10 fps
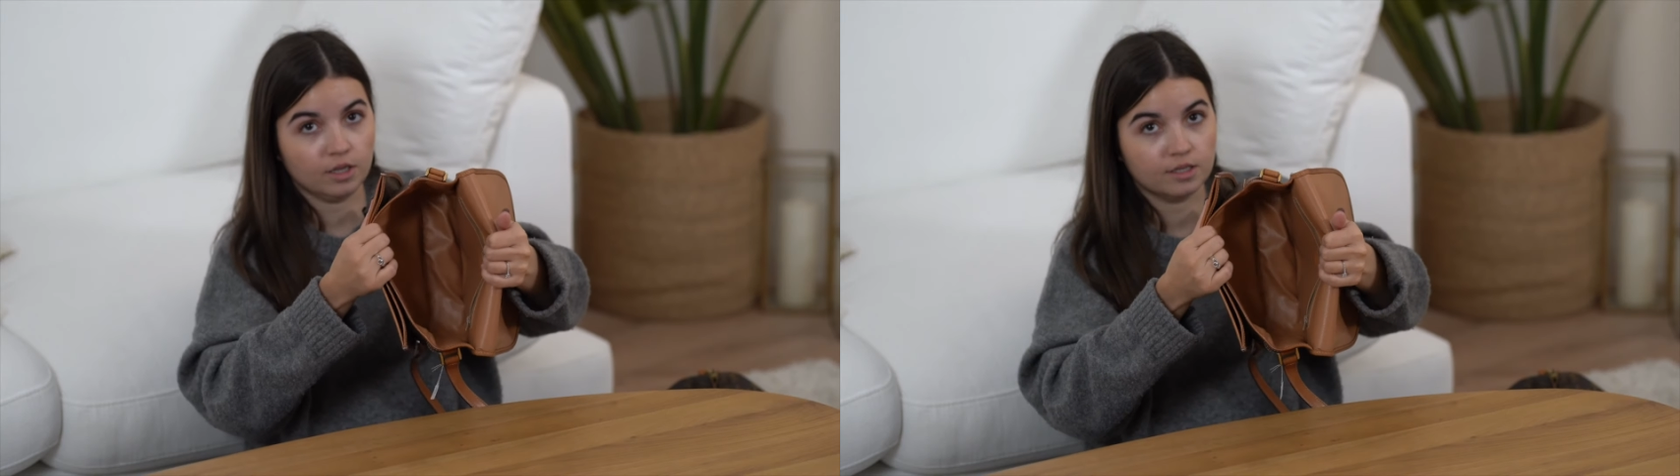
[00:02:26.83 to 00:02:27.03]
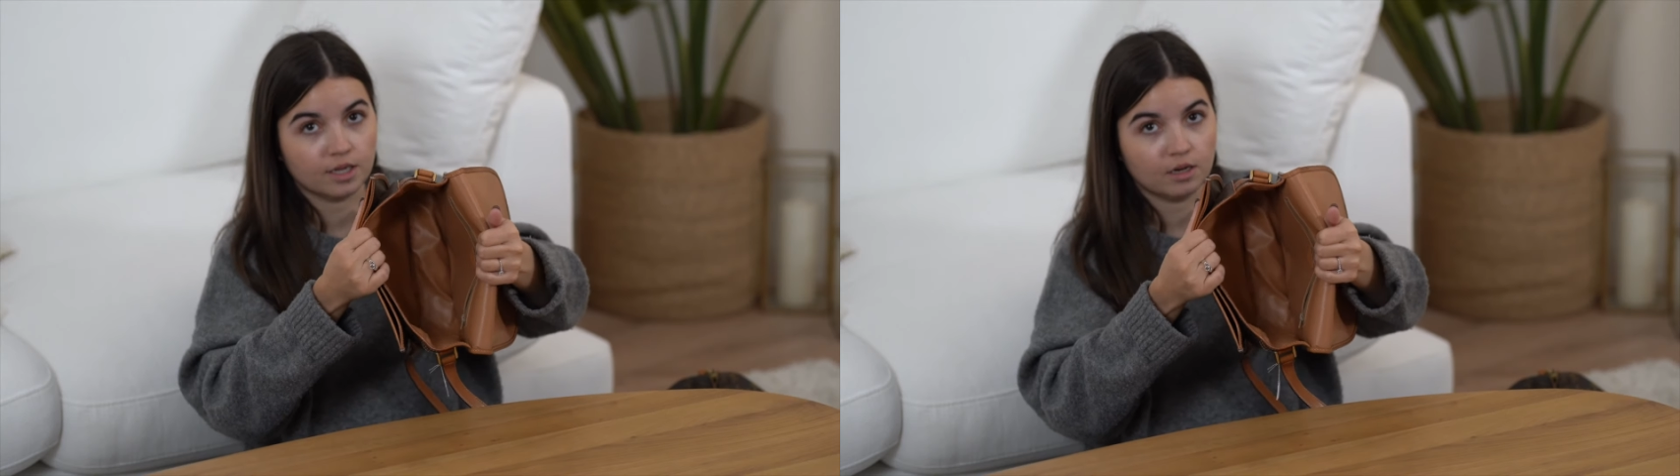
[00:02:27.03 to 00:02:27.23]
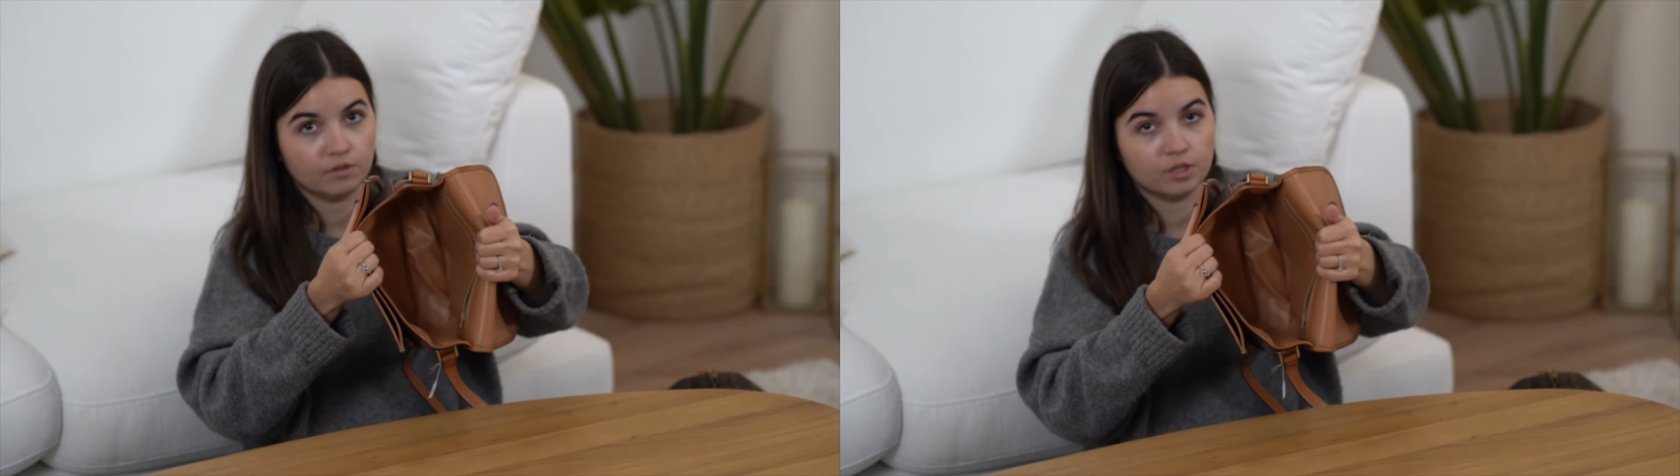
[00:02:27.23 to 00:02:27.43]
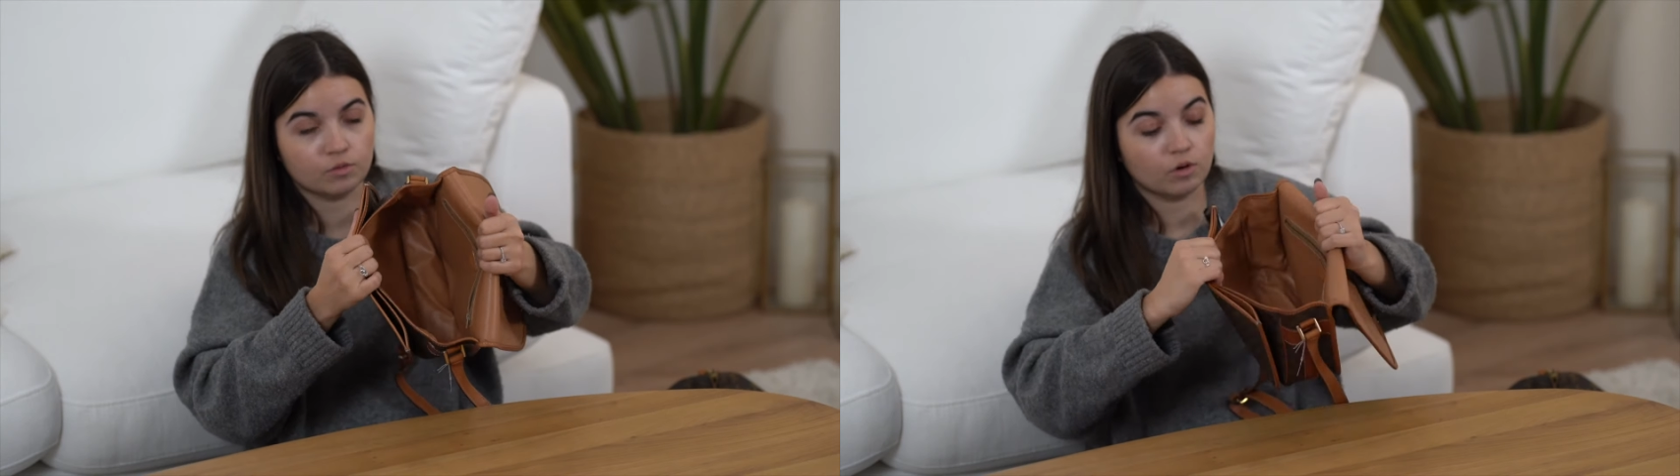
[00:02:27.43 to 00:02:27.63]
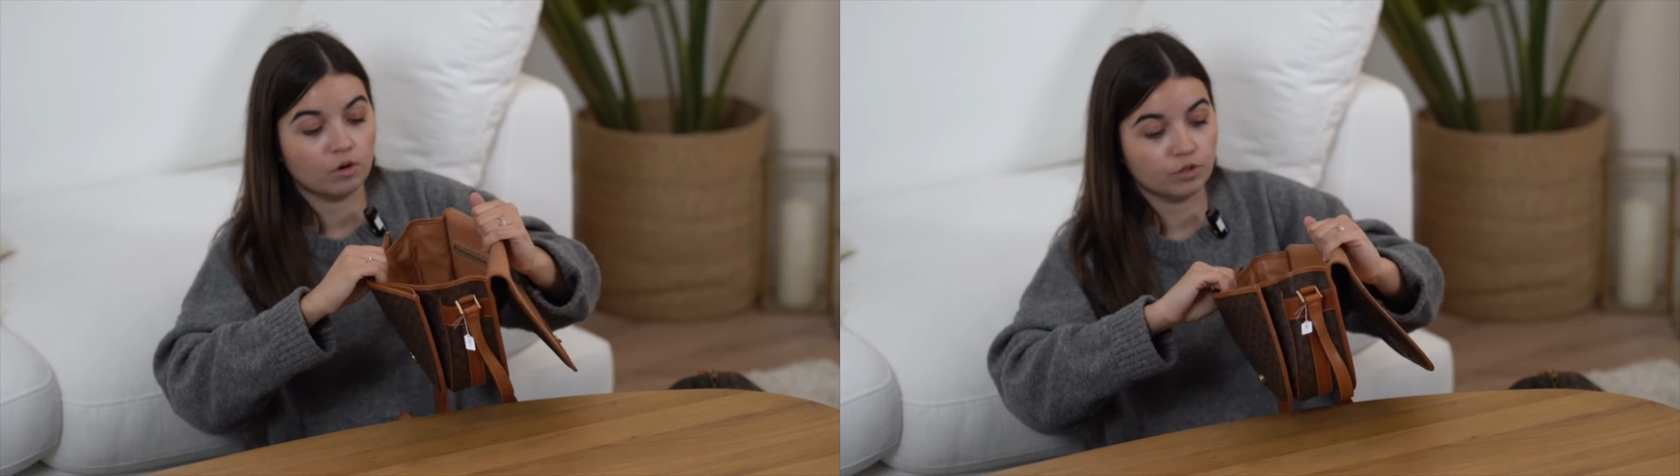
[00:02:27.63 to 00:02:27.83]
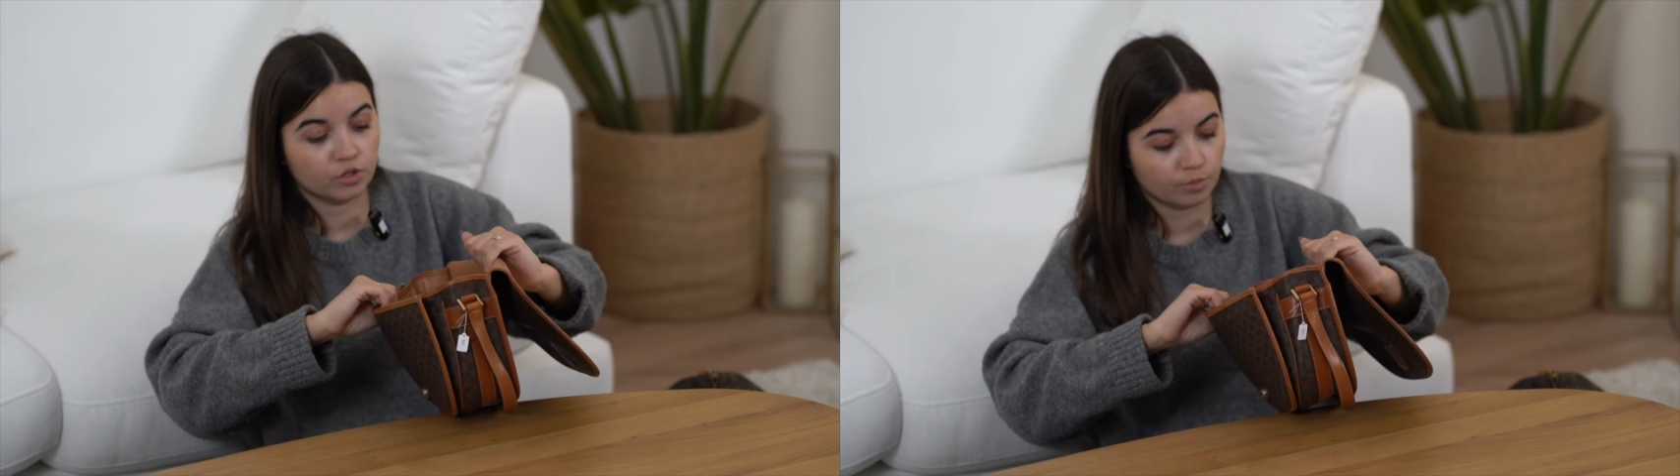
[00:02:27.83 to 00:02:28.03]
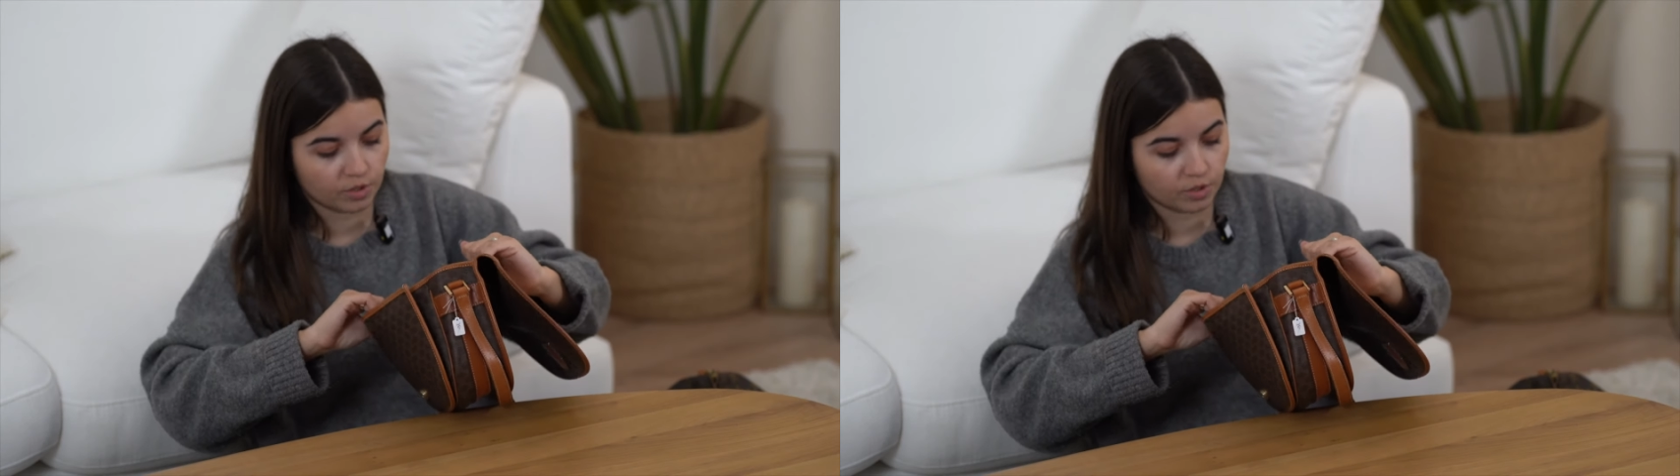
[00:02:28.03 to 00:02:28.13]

Inside of this one also,